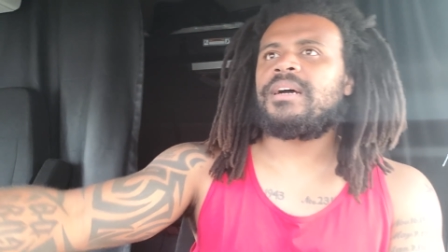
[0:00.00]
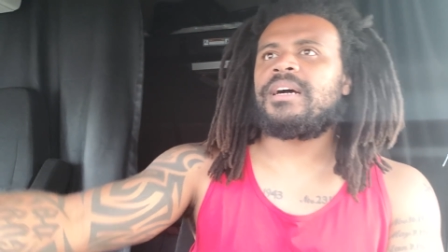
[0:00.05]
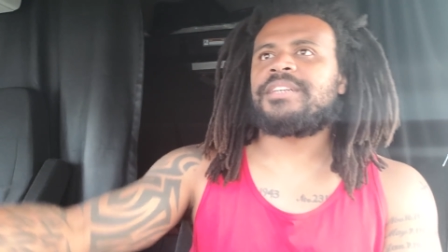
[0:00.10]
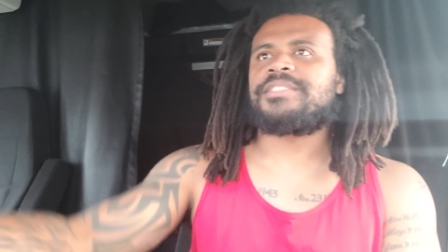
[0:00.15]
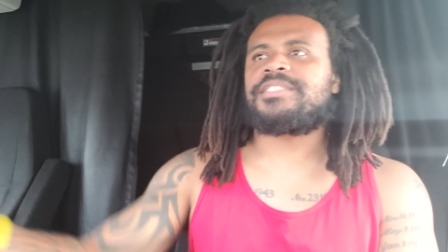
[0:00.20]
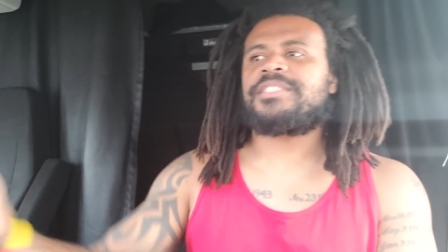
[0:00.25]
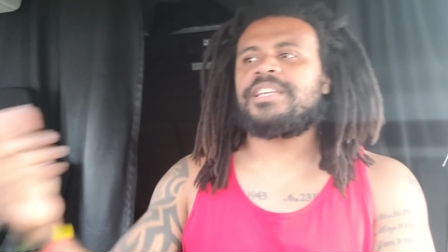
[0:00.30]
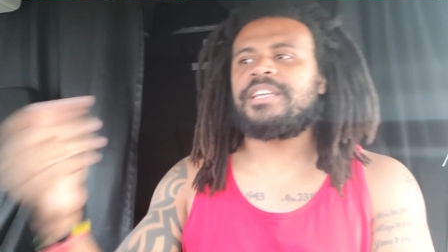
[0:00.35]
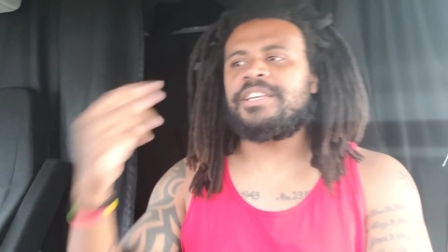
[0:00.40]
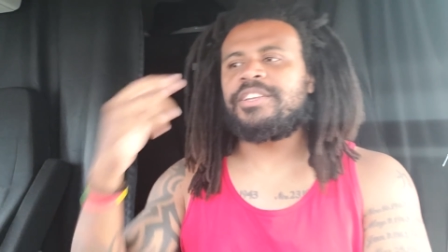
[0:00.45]
a
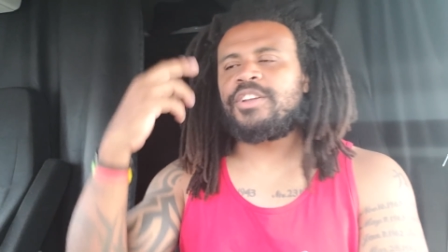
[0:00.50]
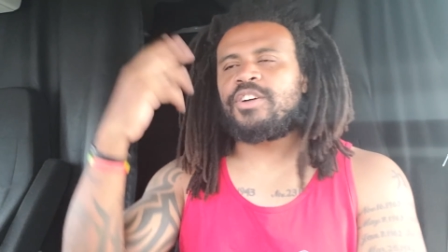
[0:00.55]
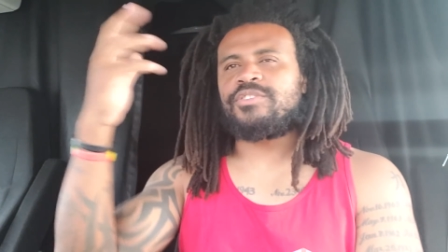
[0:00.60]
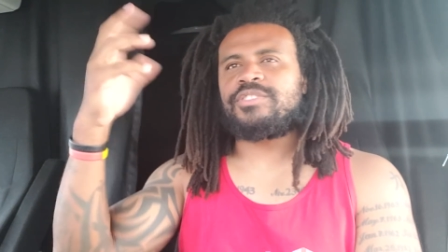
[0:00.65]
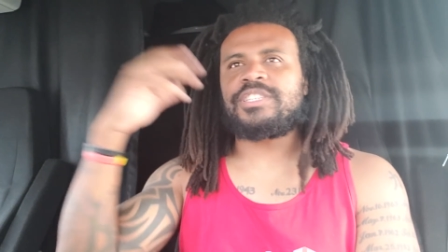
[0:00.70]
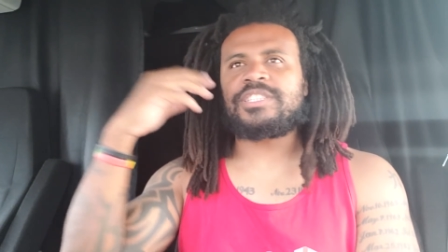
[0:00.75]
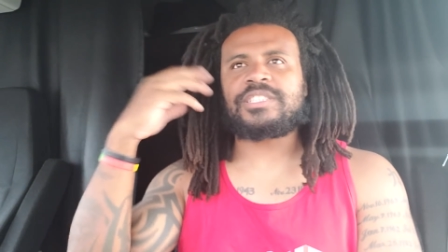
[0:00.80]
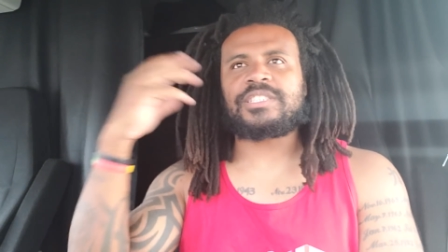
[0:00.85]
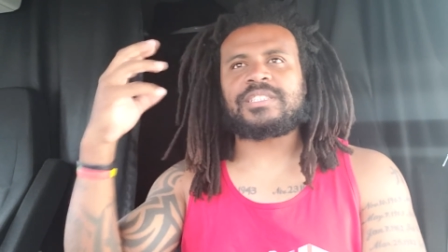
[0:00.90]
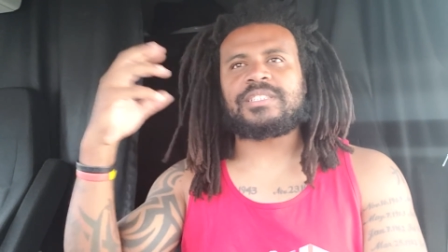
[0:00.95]
you know
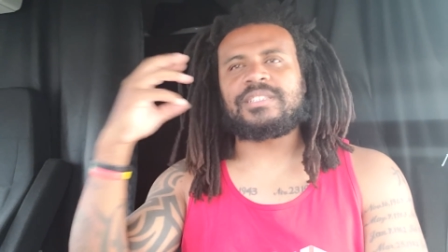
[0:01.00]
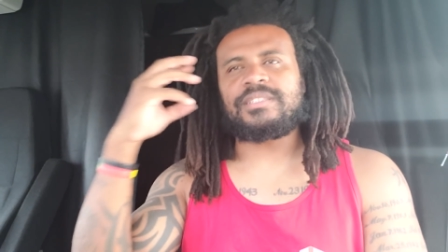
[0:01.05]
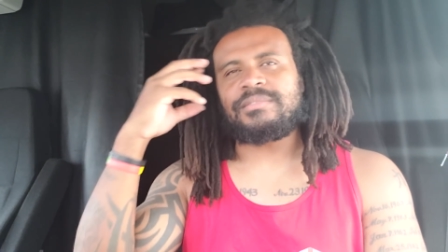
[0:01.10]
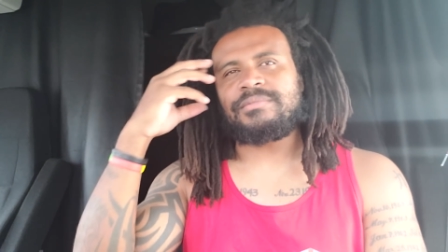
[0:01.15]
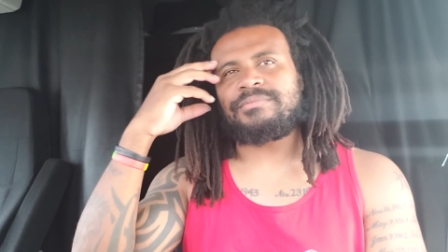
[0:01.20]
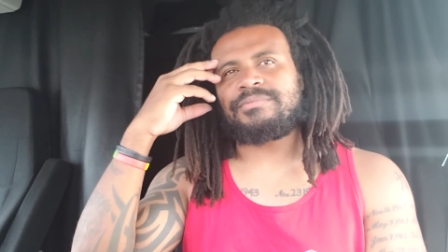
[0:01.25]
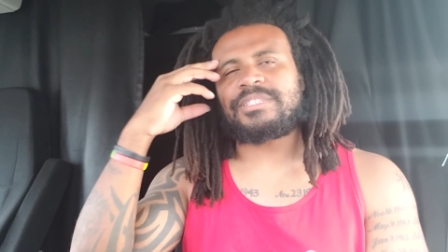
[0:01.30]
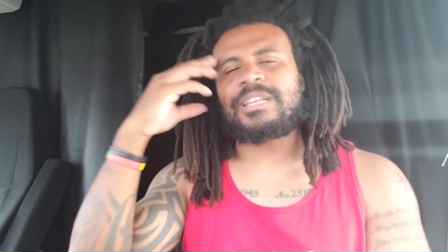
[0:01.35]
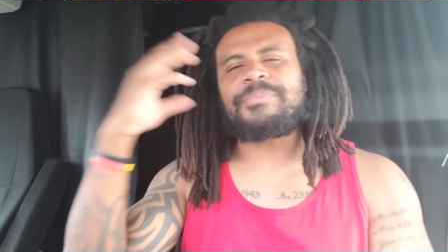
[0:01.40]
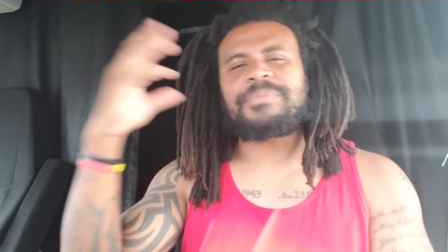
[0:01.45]
just
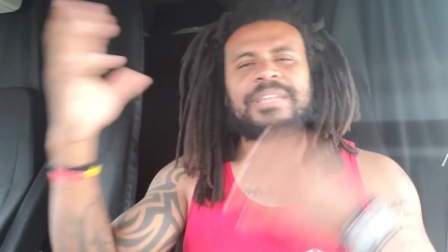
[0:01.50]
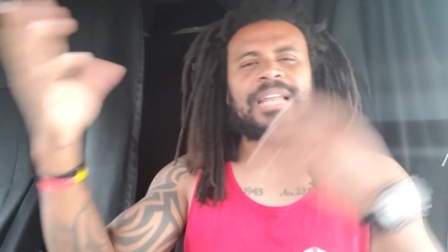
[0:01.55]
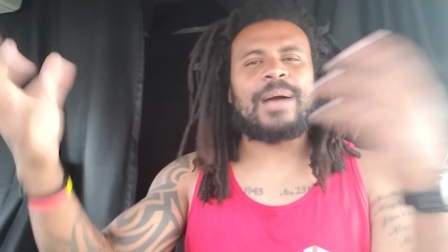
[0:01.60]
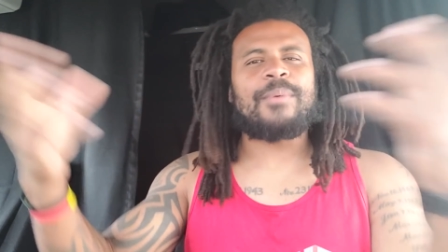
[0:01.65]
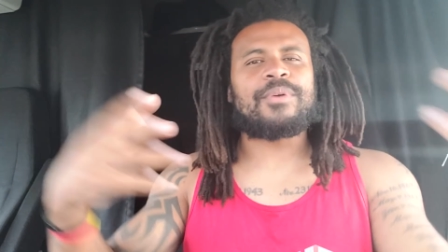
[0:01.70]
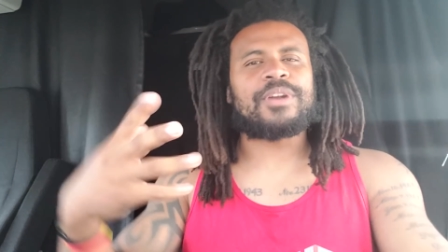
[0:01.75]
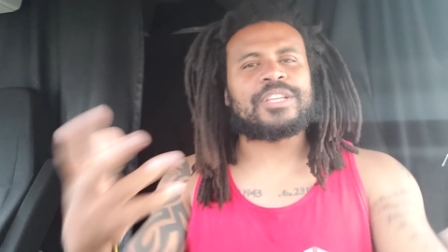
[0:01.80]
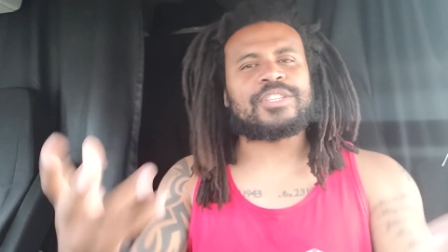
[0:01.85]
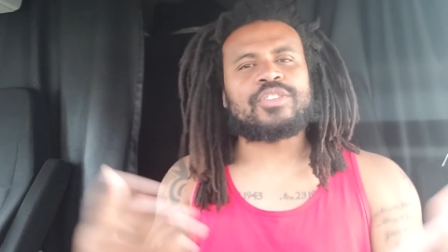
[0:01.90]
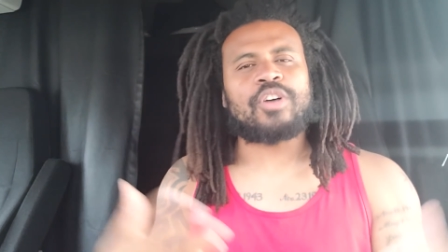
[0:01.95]
something I
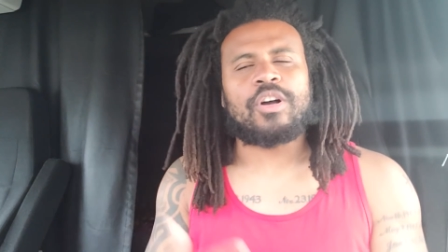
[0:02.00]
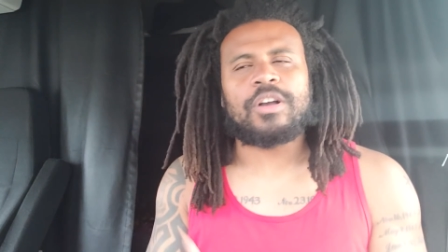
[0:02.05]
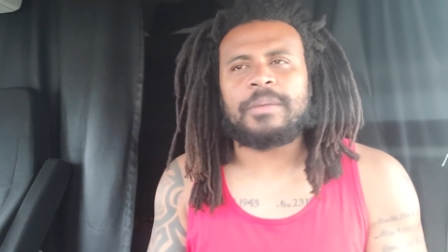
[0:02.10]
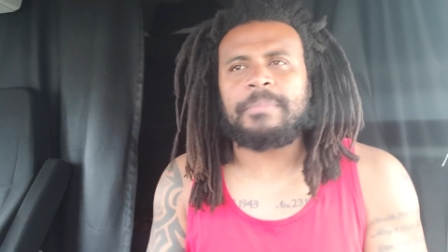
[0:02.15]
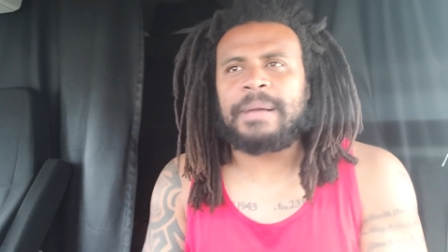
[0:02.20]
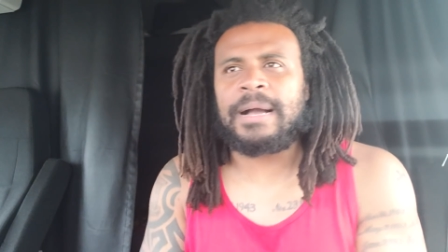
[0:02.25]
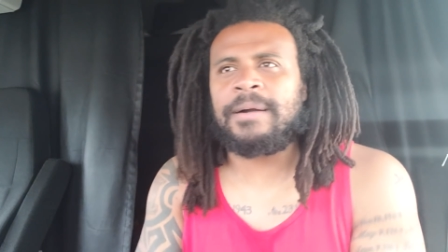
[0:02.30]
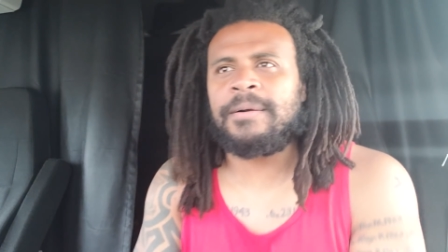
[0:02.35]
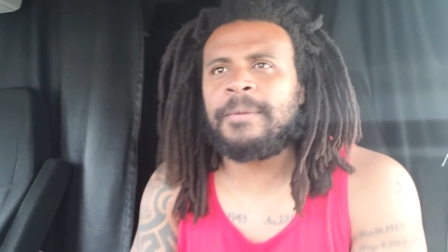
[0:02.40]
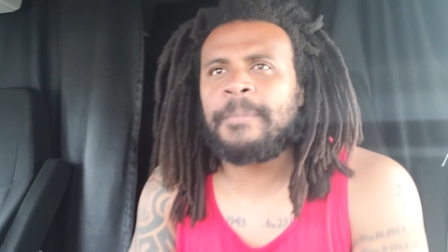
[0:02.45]
want to talk
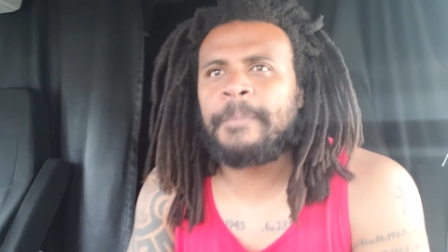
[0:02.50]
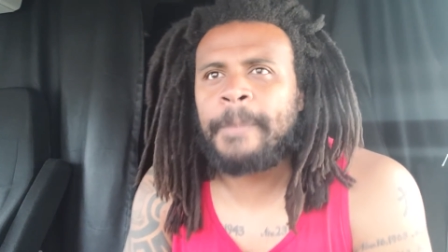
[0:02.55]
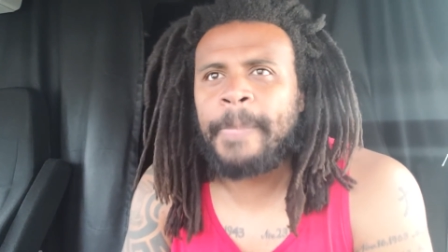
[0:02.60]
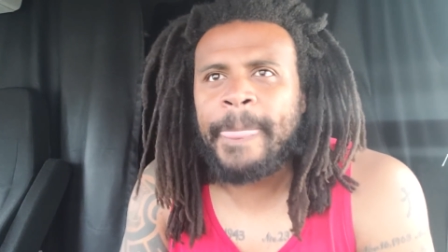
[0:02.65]
about,